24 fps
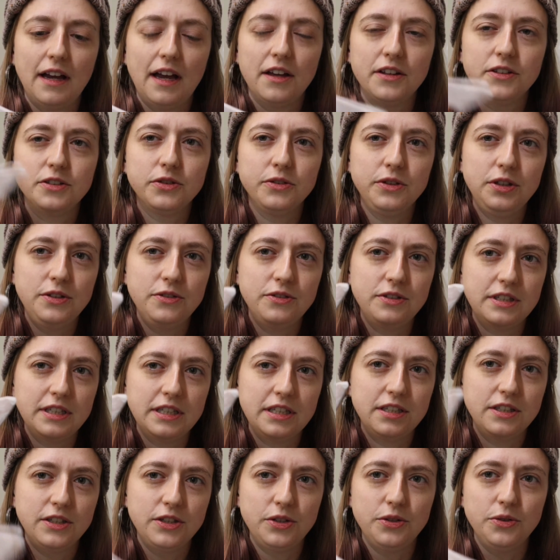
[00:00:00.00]
I also use
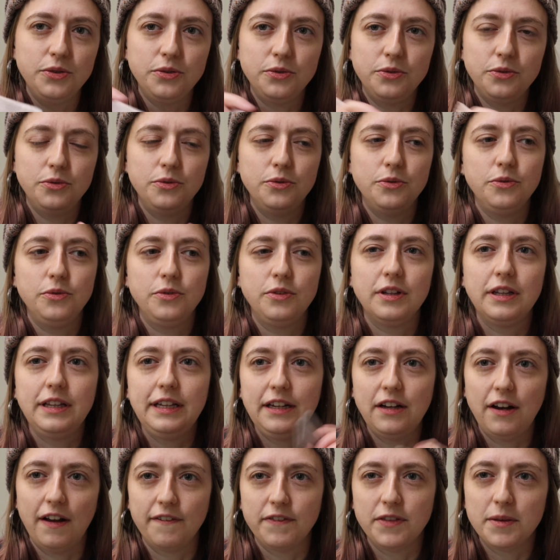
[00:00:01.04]
it to
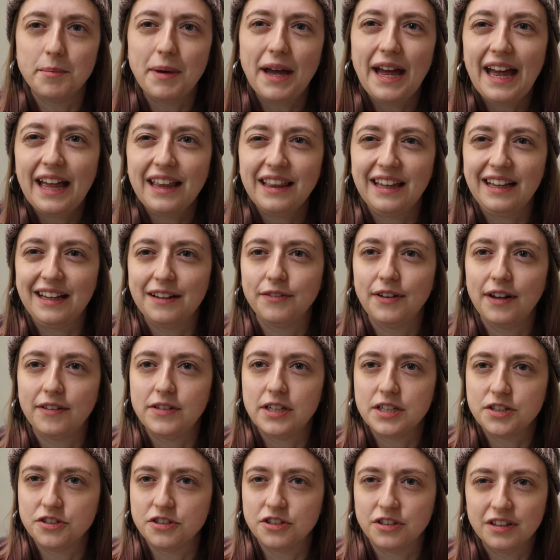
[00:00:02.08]
clean off the bat, like if I have
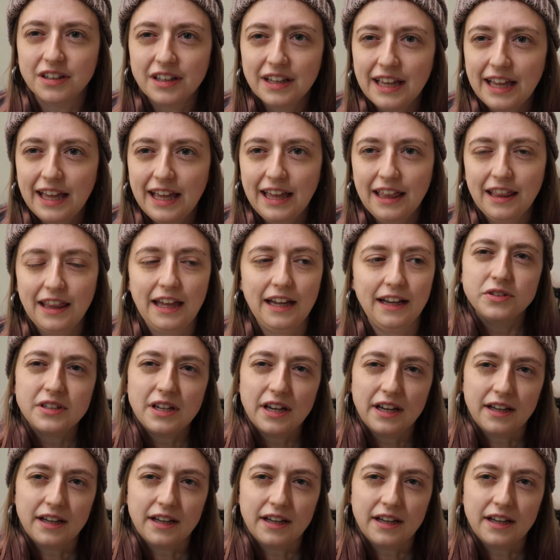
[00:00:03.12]
extra clay, like